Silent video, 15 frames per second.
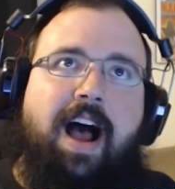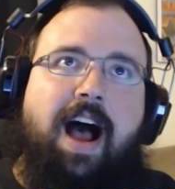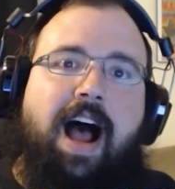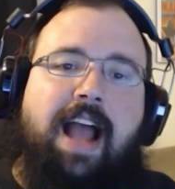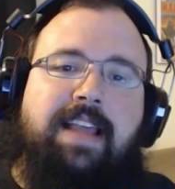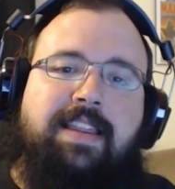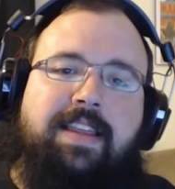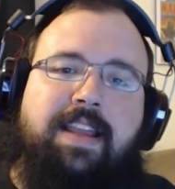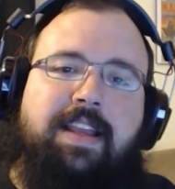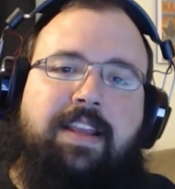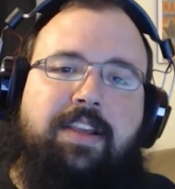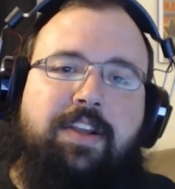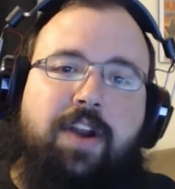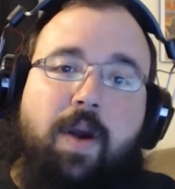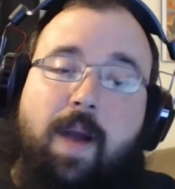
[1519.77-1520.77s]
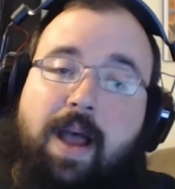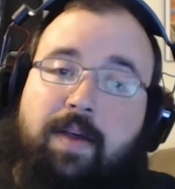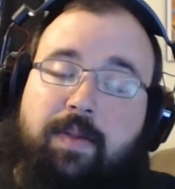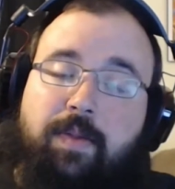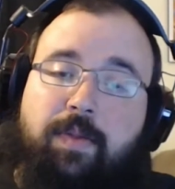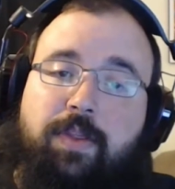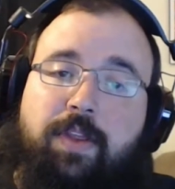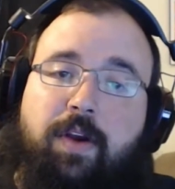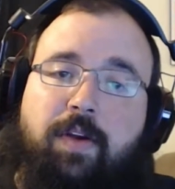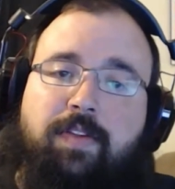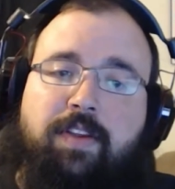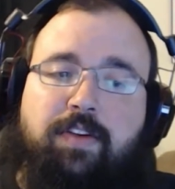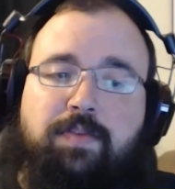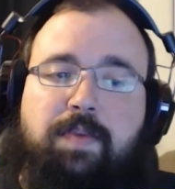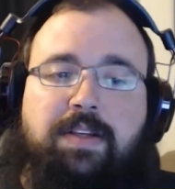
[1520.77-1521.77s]
I think, you know how
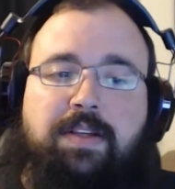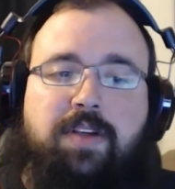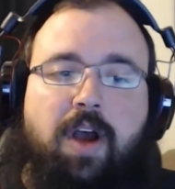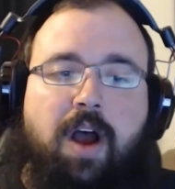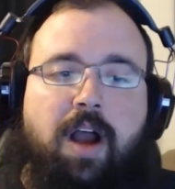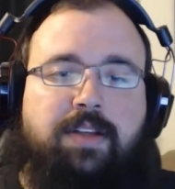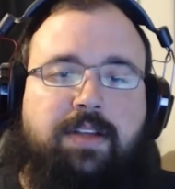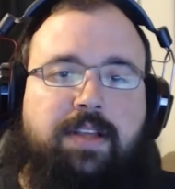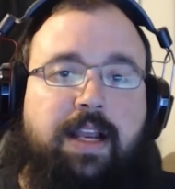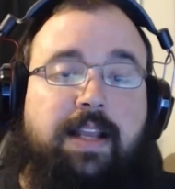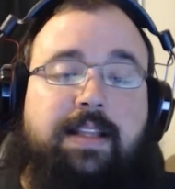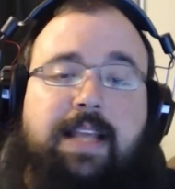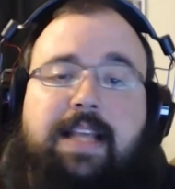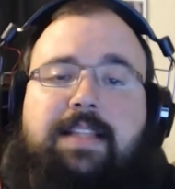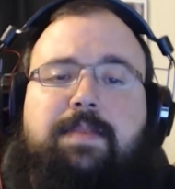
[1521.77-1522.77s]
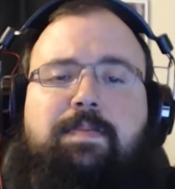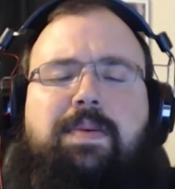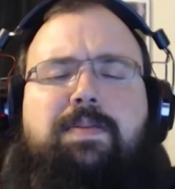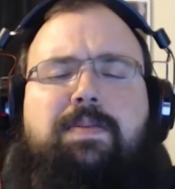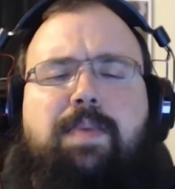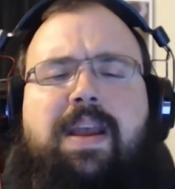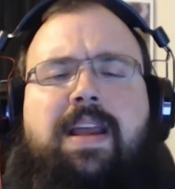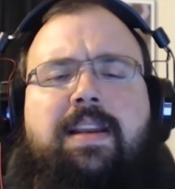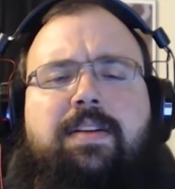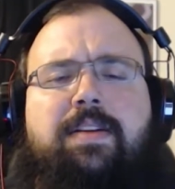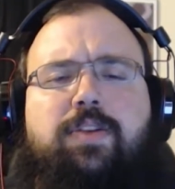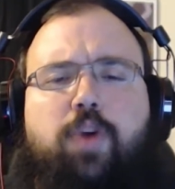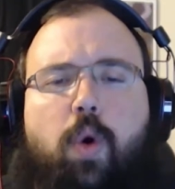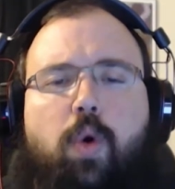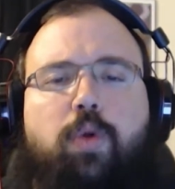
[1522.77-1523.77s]
there's been talks, and it's been
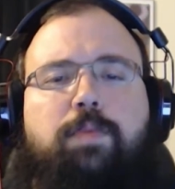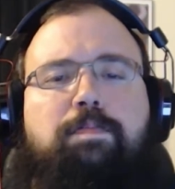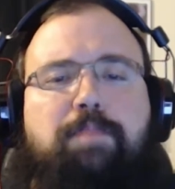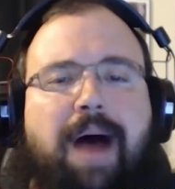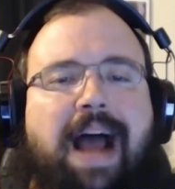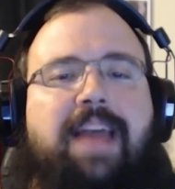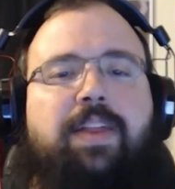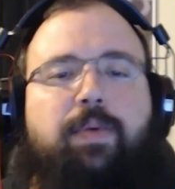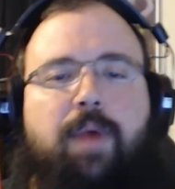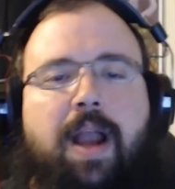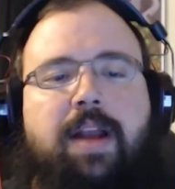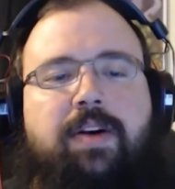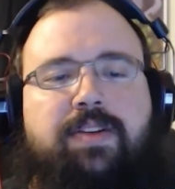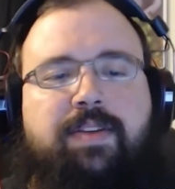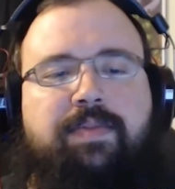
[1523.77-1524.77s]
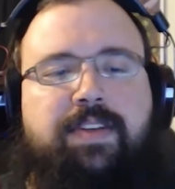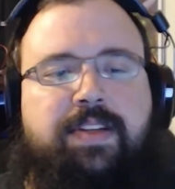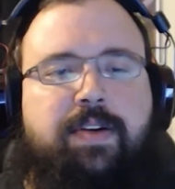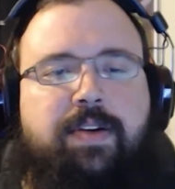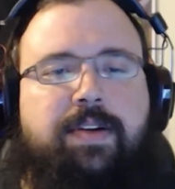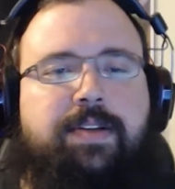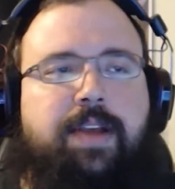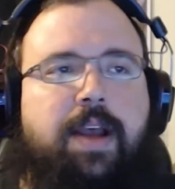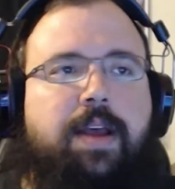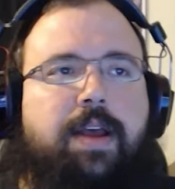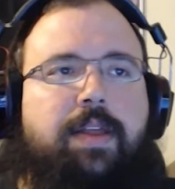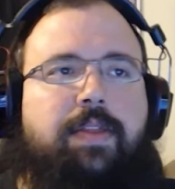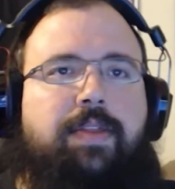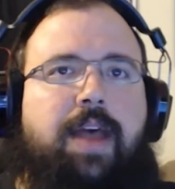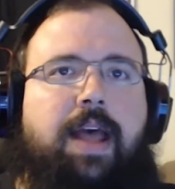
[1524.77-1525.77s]
told by the writers of the series
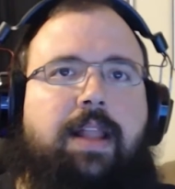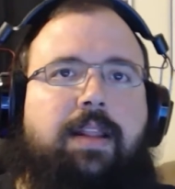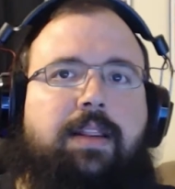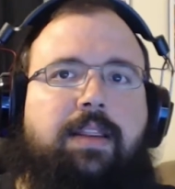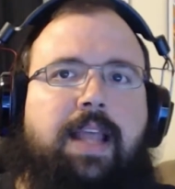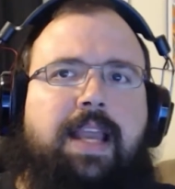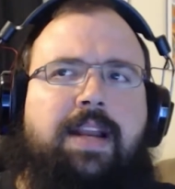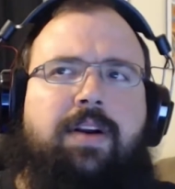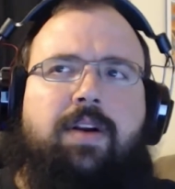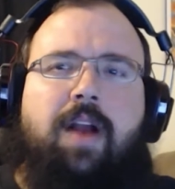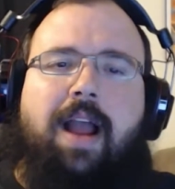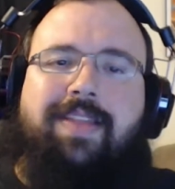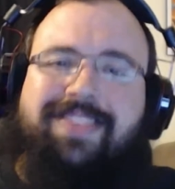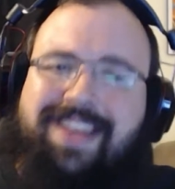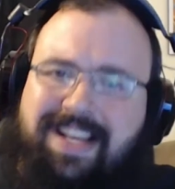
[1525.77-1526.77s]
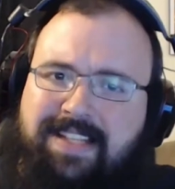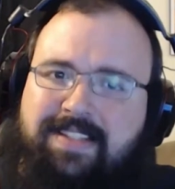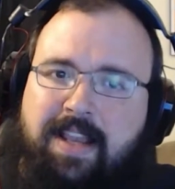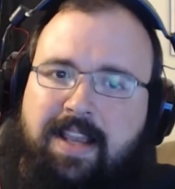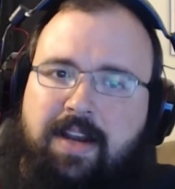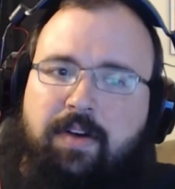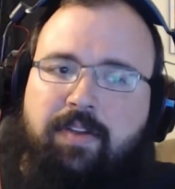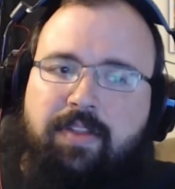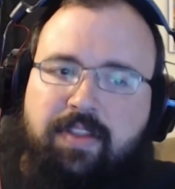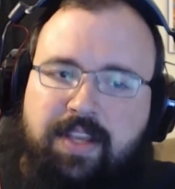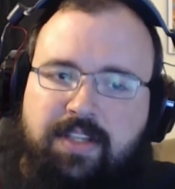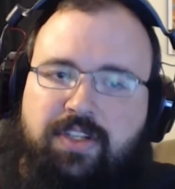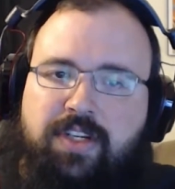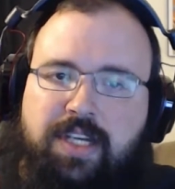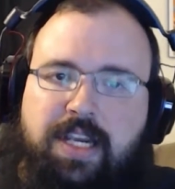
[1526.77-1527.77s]
that later, I think it's later
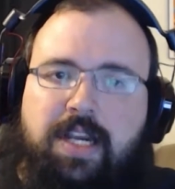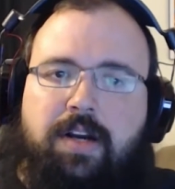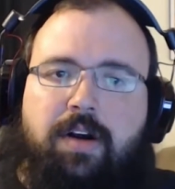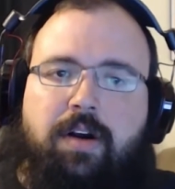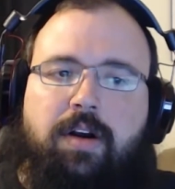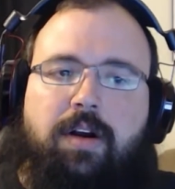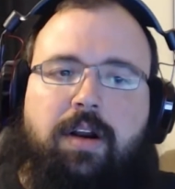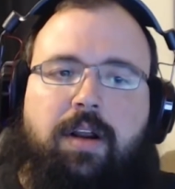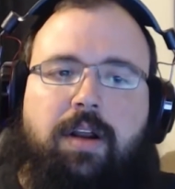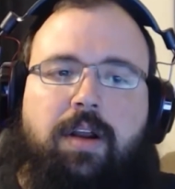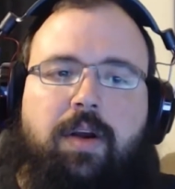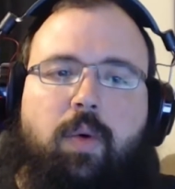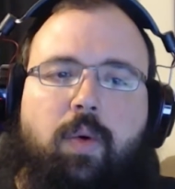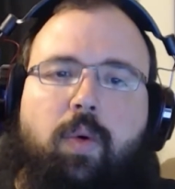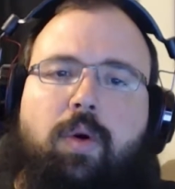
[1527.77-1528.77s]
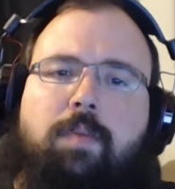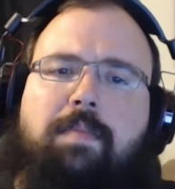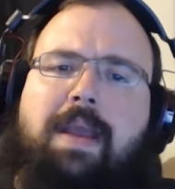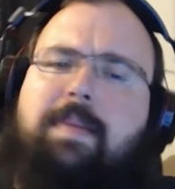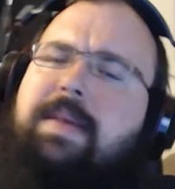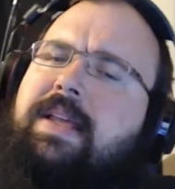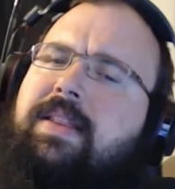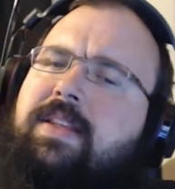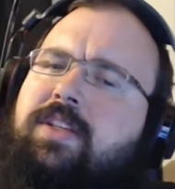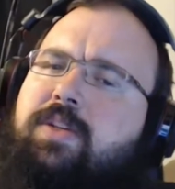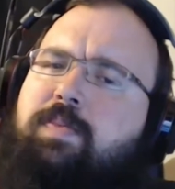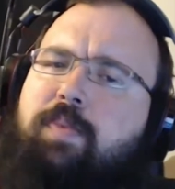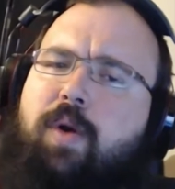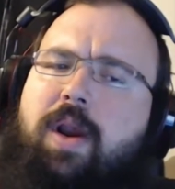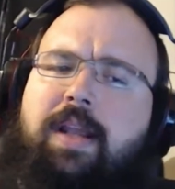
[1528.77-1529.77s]
this year, or maybe the
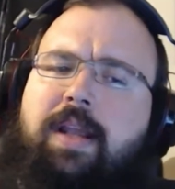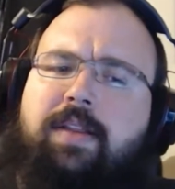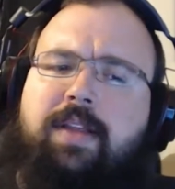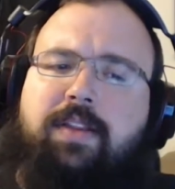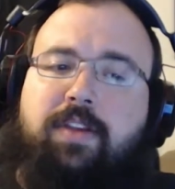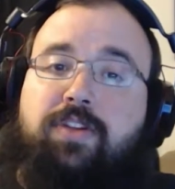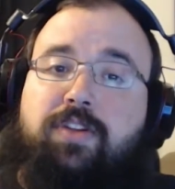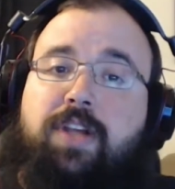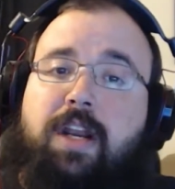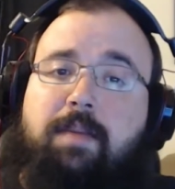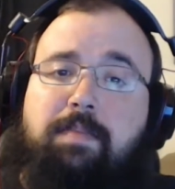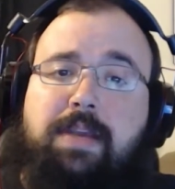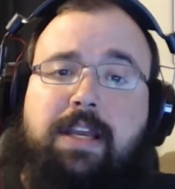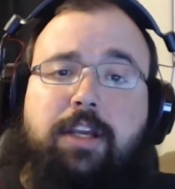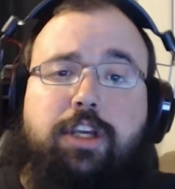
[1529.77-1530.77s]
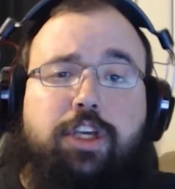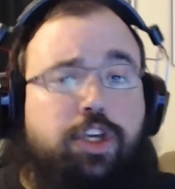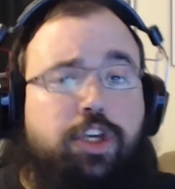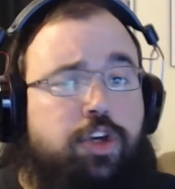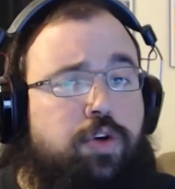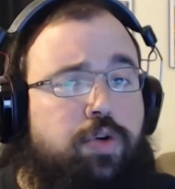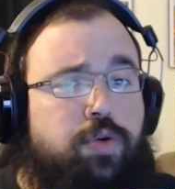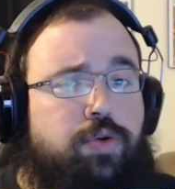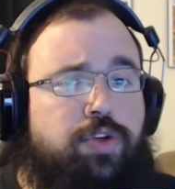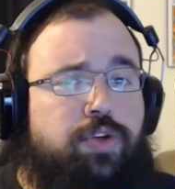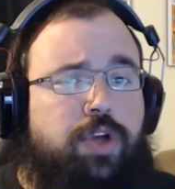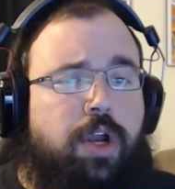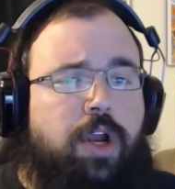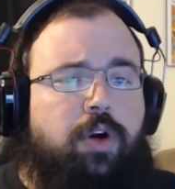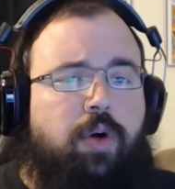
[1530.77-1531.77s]
spring, that there's going to be a huge
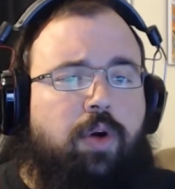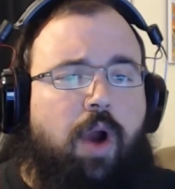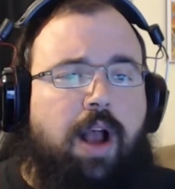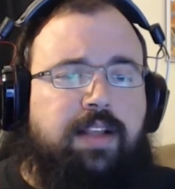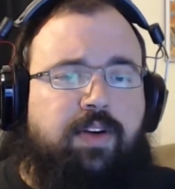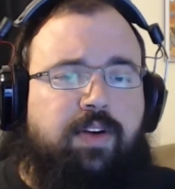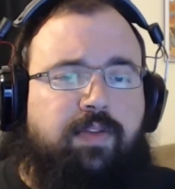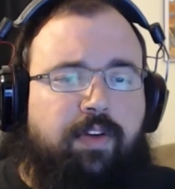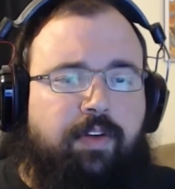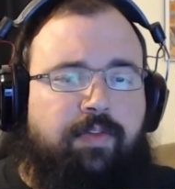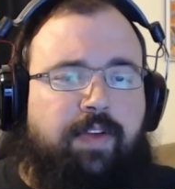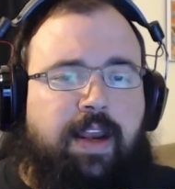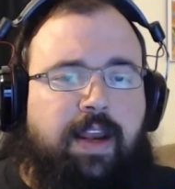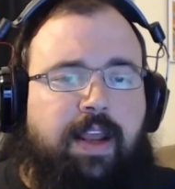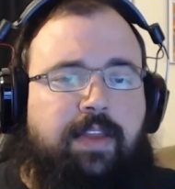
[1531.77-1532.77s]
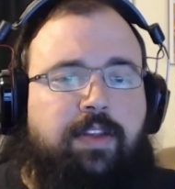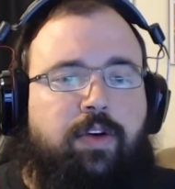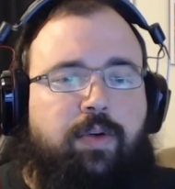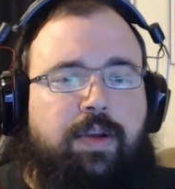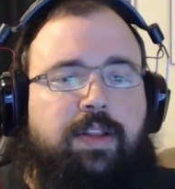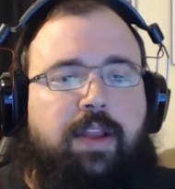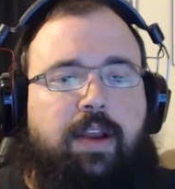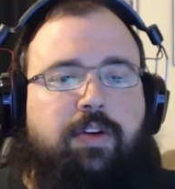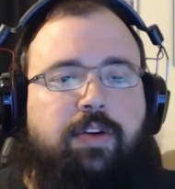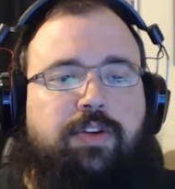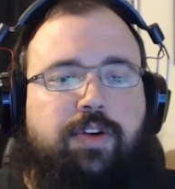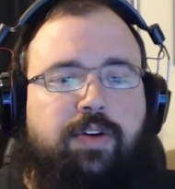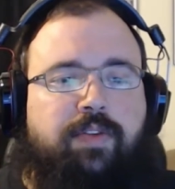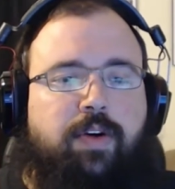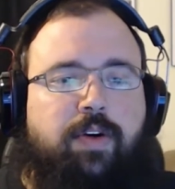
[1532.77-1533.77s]
crossover event in the Green Lantern
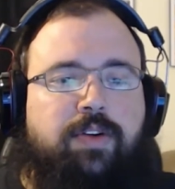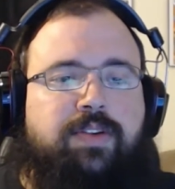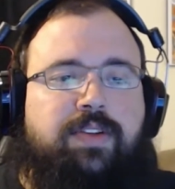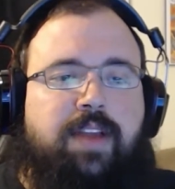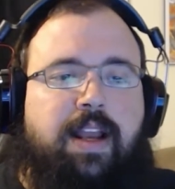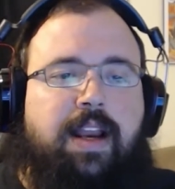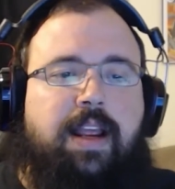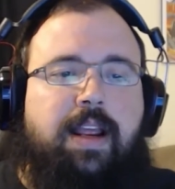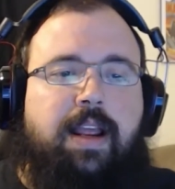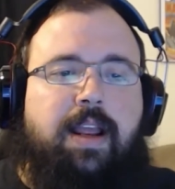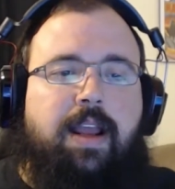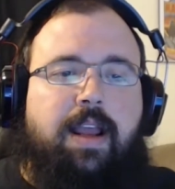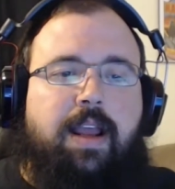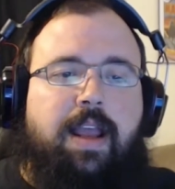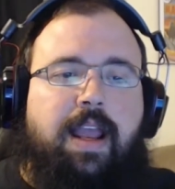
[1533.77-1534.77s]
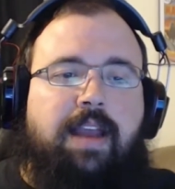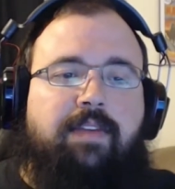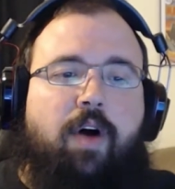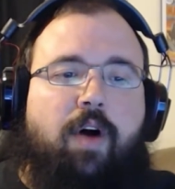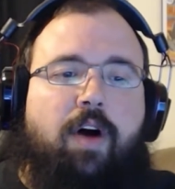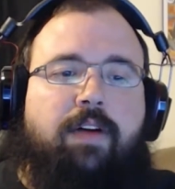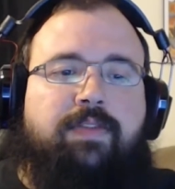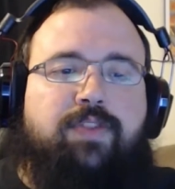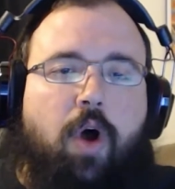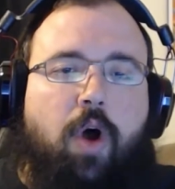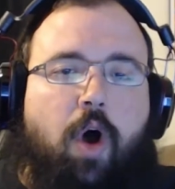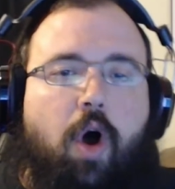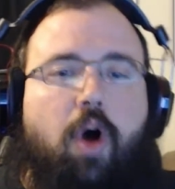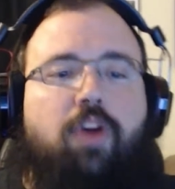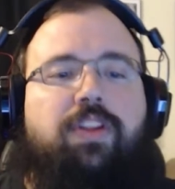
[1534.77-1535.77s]
universe that involves
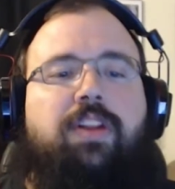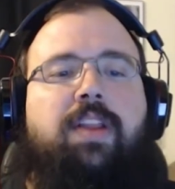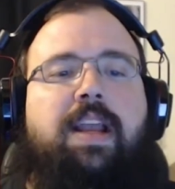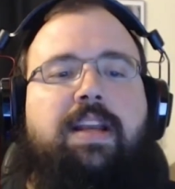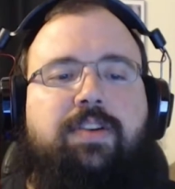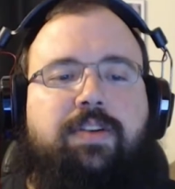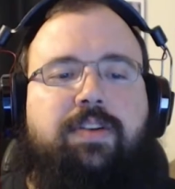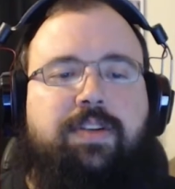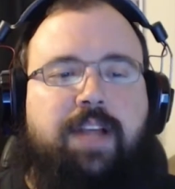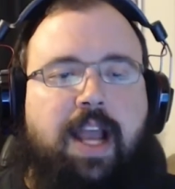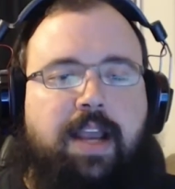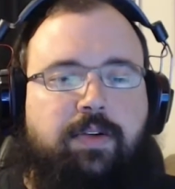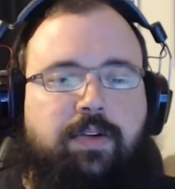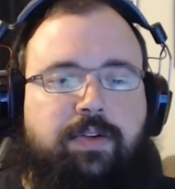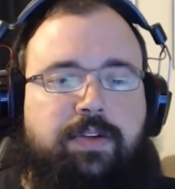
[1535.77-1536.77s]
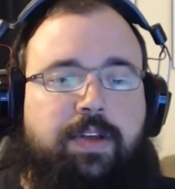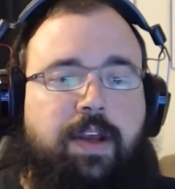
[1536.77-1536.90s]
all the Lantern titles.